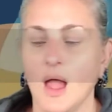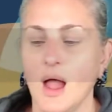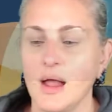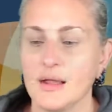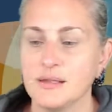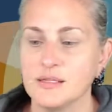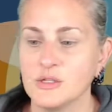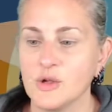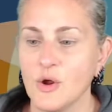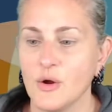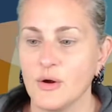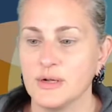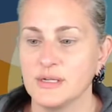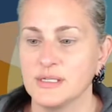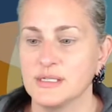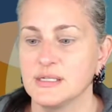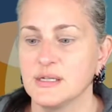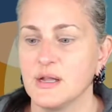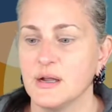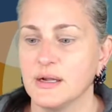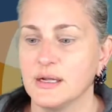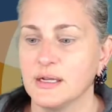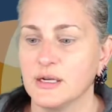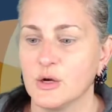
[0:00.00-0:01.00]
Sorry,
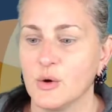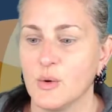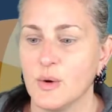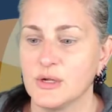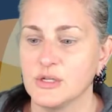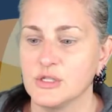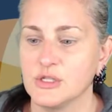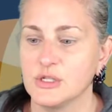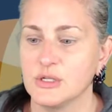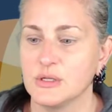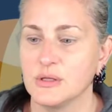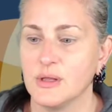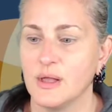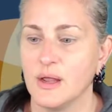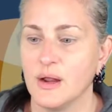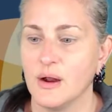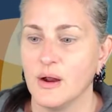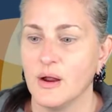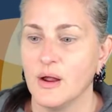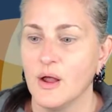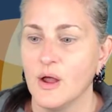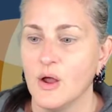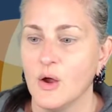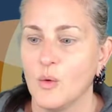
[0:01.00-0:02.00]
snuck in a question
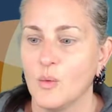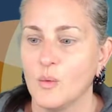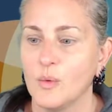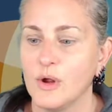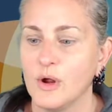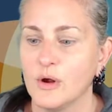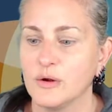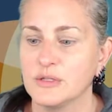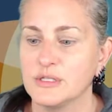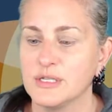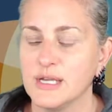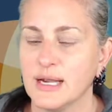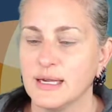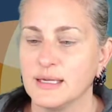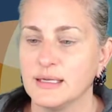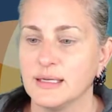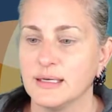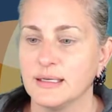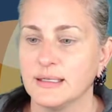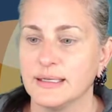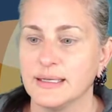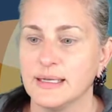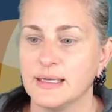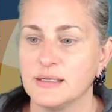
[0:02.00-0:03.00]
there. We are
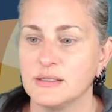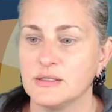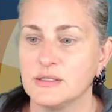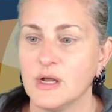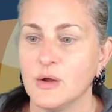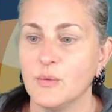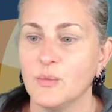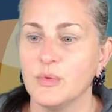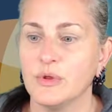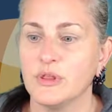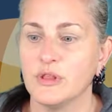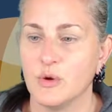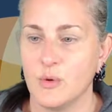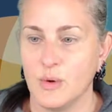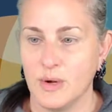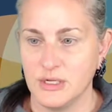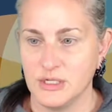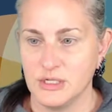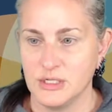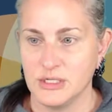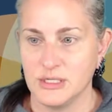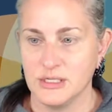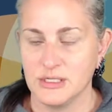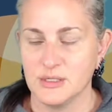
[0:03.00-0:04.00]
technically done with
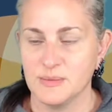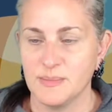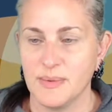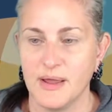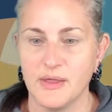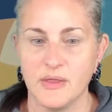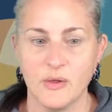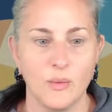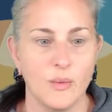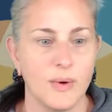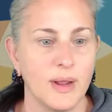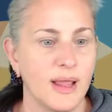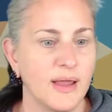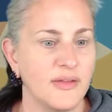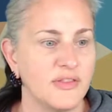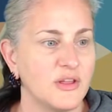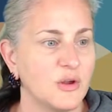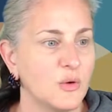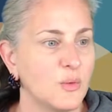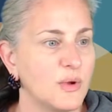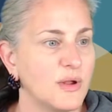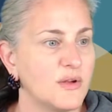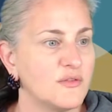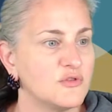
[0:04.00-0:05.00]
questions, by the way. I
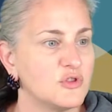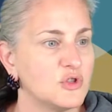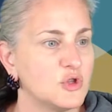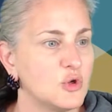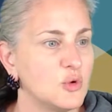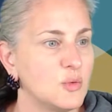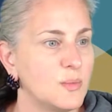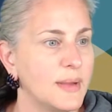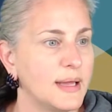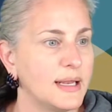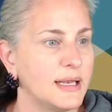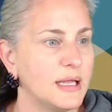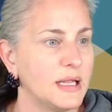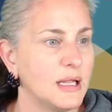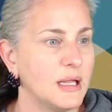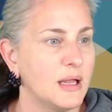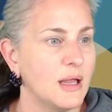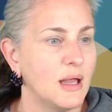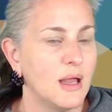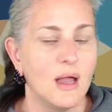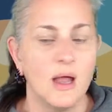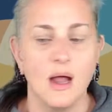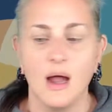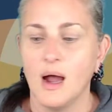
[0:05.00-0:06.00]
think we have too many.
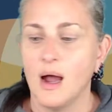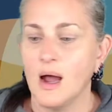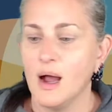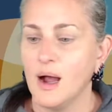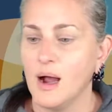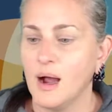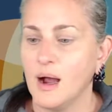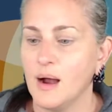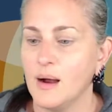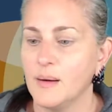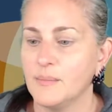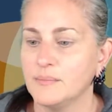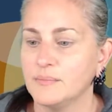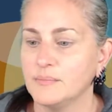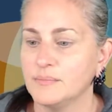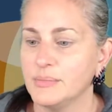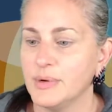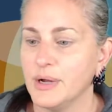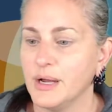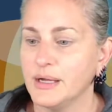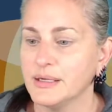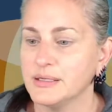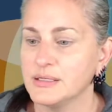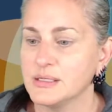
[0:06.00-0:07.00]

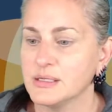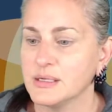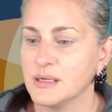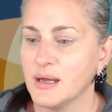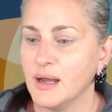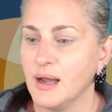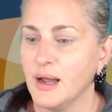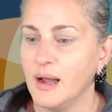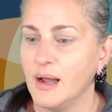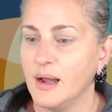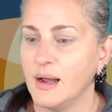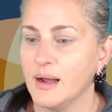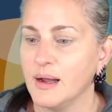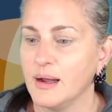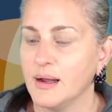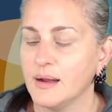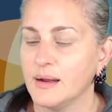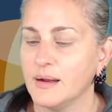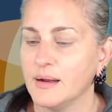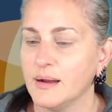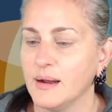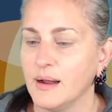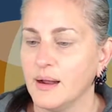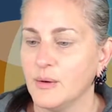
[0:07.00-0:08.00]
But I
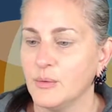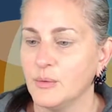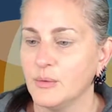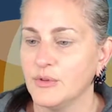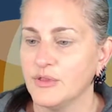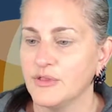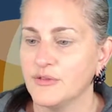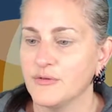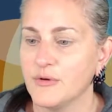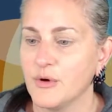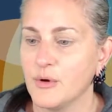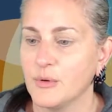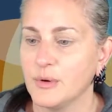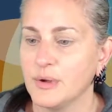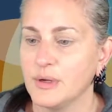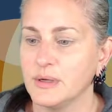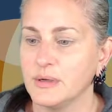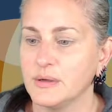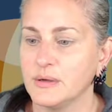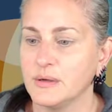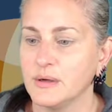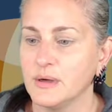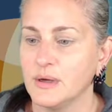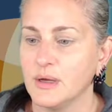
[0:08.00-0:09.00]
will throw
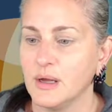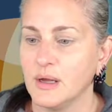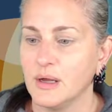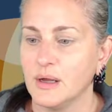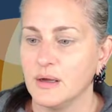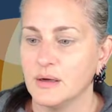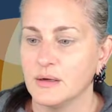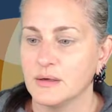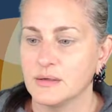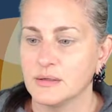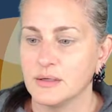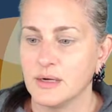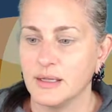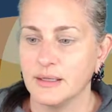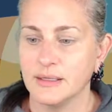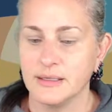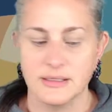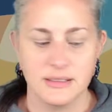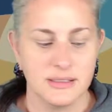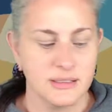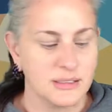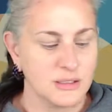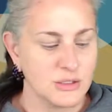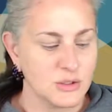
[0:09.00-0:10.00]
in
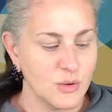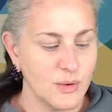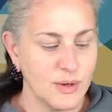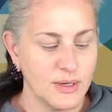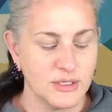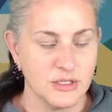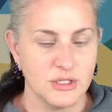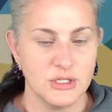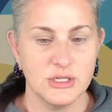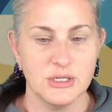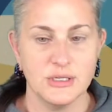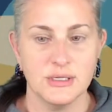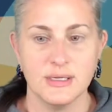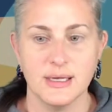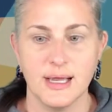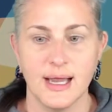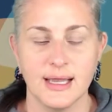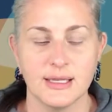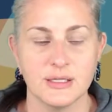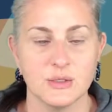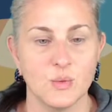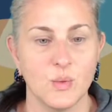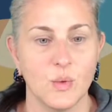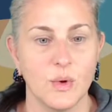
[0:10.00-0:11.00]
Pralitsa's question
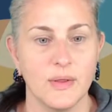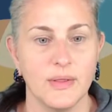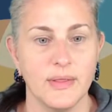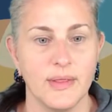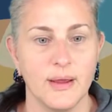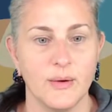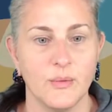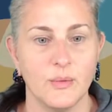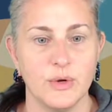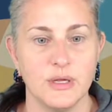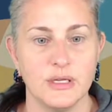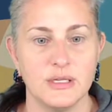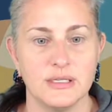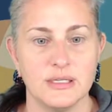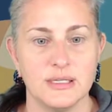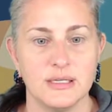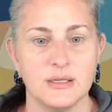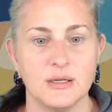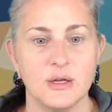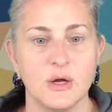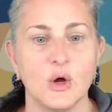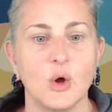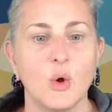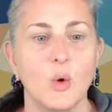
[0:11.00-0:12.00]
as one that we
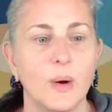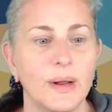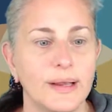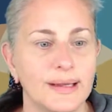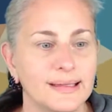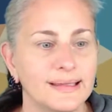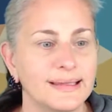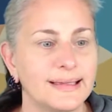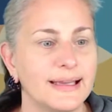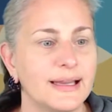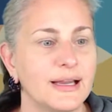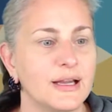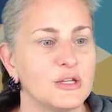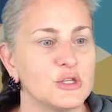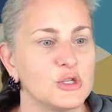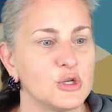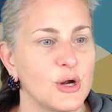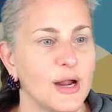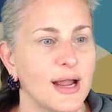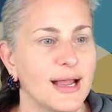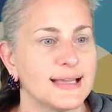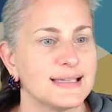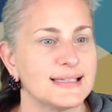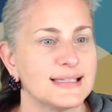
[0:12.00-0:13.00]
did quickly
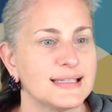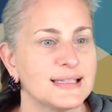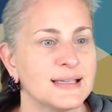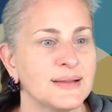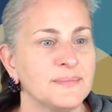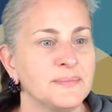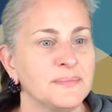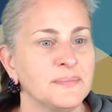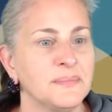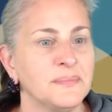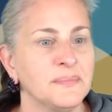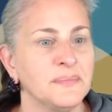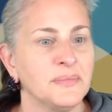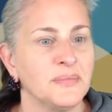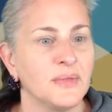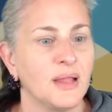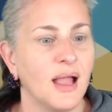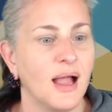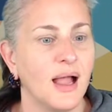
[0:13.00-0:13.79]
address.